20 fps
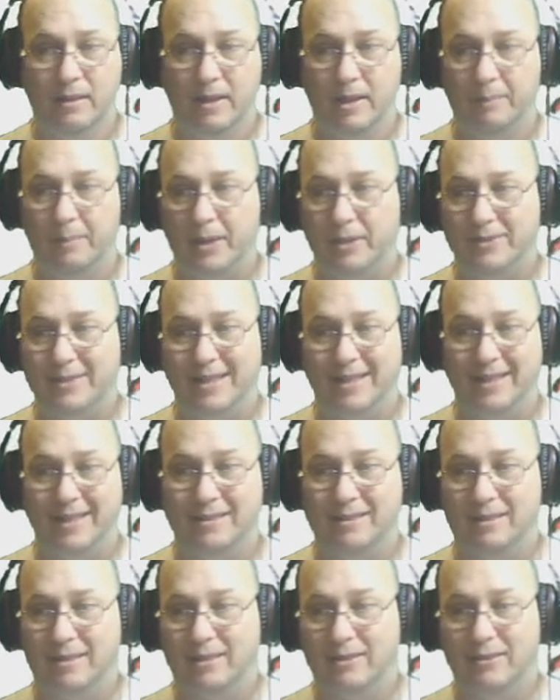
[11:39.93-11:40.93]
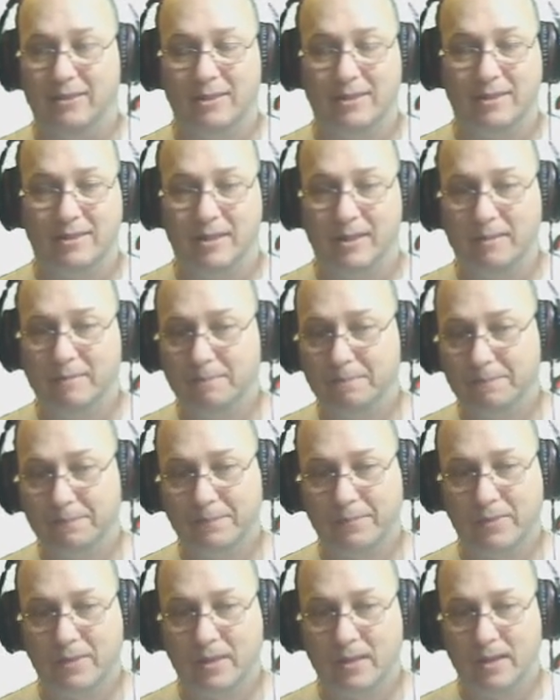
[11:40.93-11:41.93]
About 10 days later, they said.
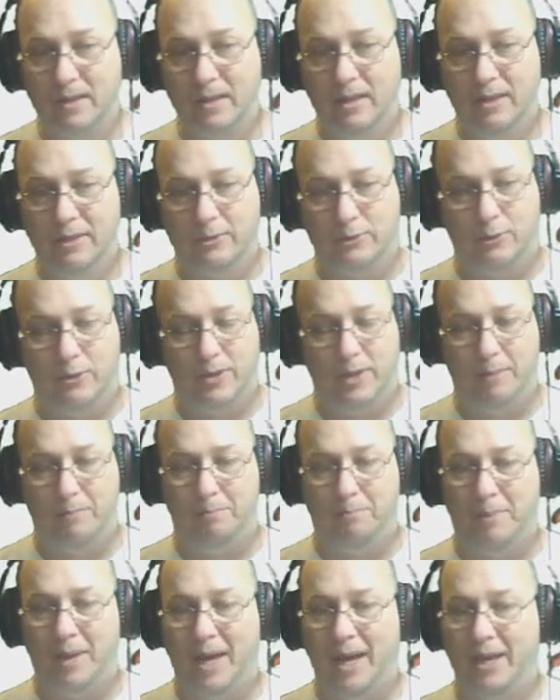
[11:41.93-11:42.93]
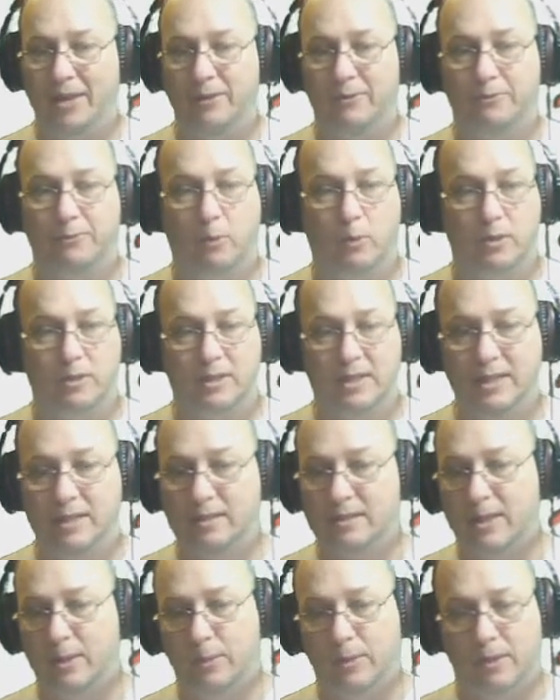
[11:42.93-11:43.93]
So that by the 14th,
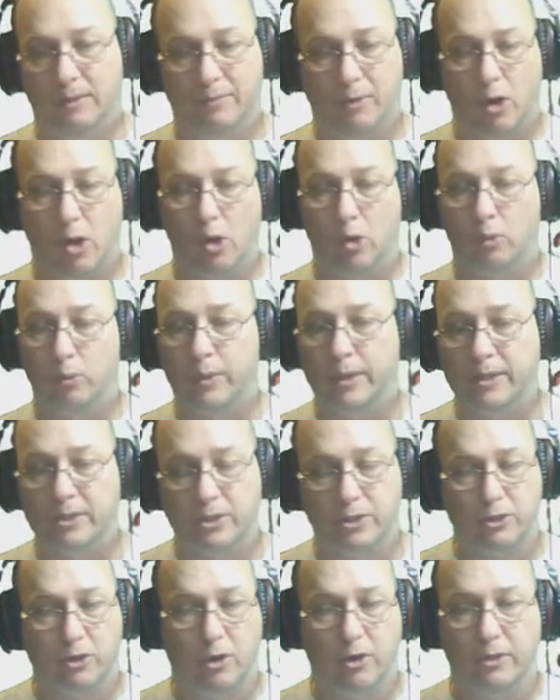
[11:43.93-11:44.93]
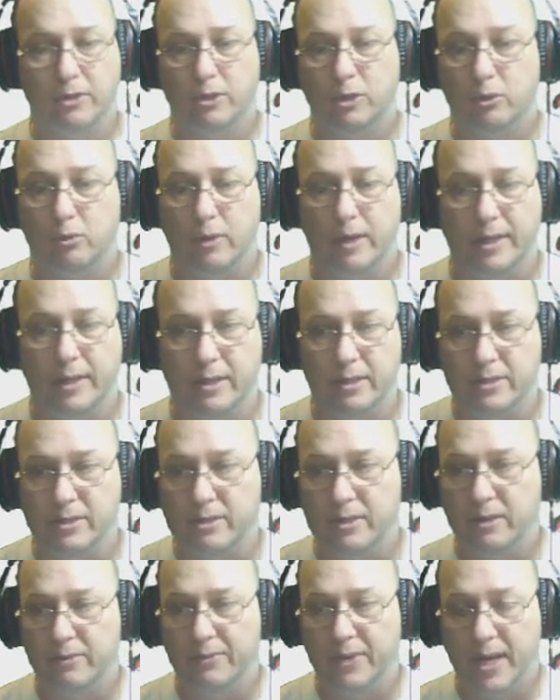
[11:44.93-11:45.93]
they will have already started cranking
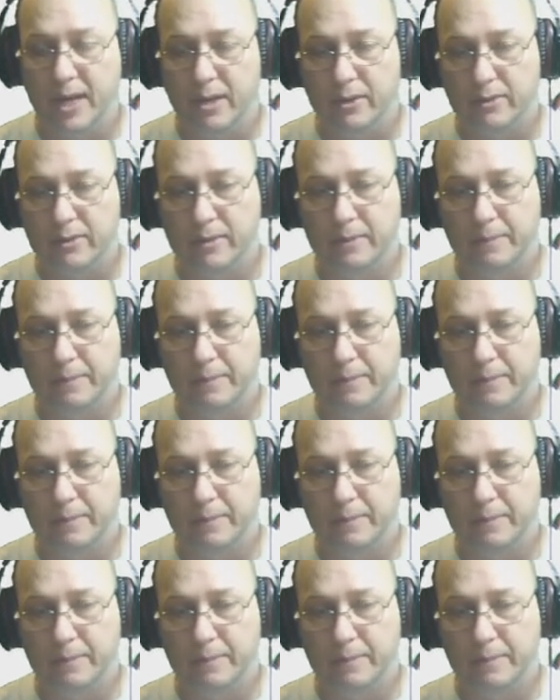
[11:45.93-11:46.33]
stuff out.